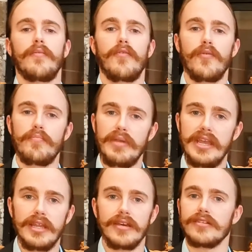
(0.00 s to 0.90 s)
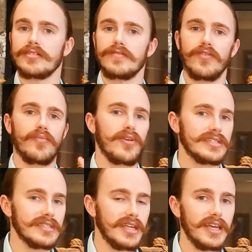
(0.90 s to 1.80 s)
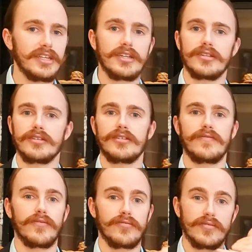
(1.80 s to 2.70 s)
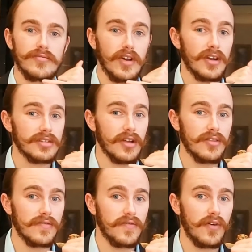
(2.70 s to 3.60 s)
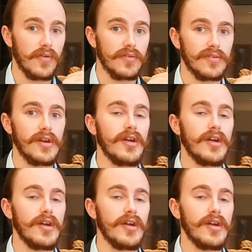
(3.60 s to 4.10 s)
for meetings, for presentations, for talks on the phone.